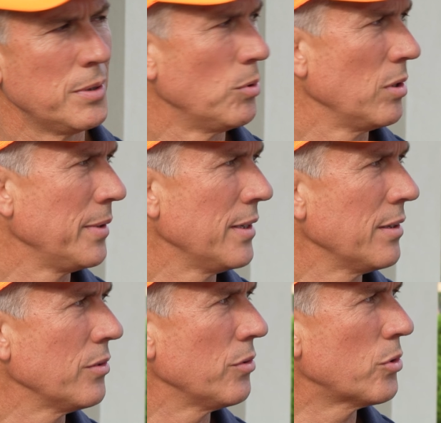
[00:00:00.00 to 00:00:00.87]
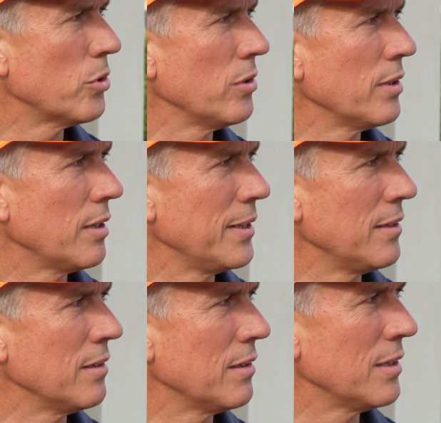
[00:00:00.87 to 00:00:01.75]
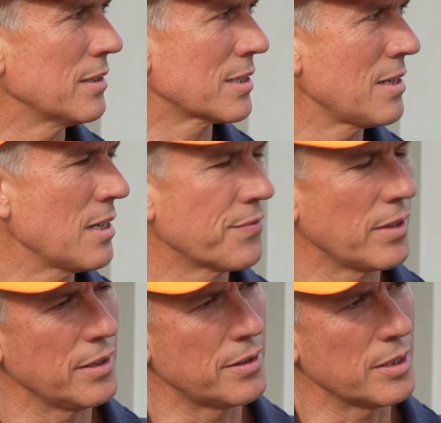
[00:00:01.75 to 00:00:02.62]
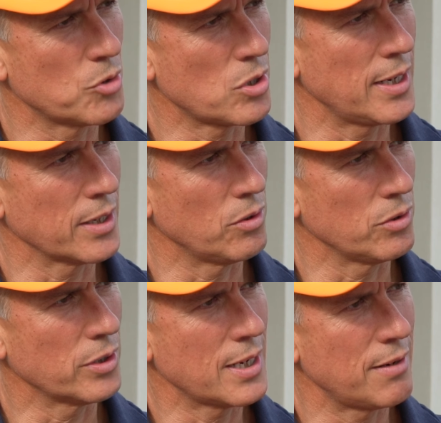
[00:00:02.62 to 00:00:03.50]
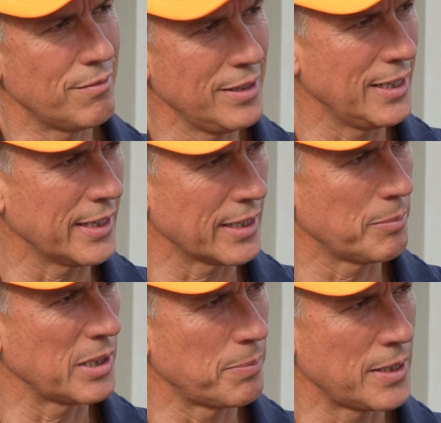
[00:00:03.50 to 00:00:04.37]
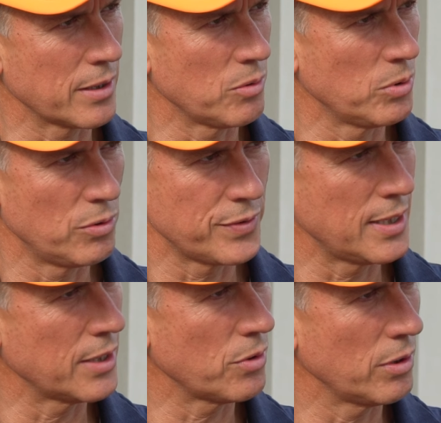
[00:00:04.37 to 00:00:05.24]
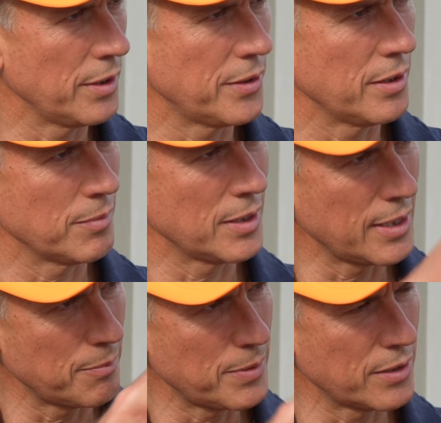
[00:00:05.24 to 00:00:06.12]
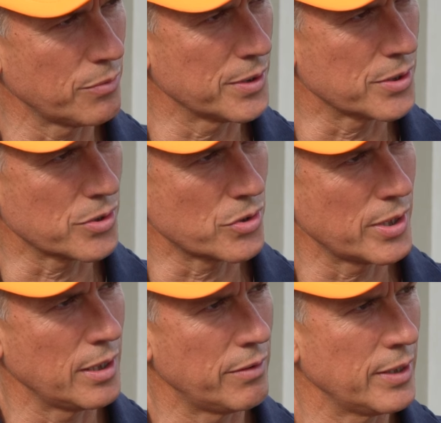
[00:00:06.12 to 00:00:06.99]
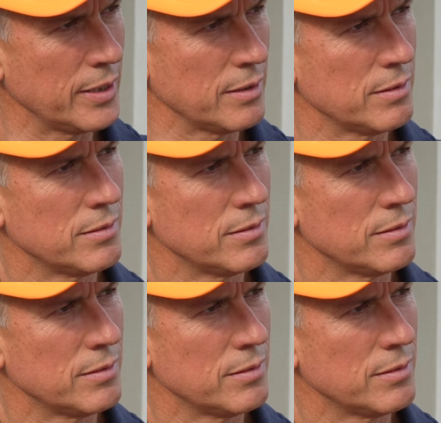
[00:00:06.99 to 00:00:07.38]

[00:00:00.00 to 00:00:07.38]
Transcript: But well, I mean, you couldn't. I mean, it's kind of the lithium triangle. You can't really get a better part of the world for hard rock lithium than that part of West Australia, right?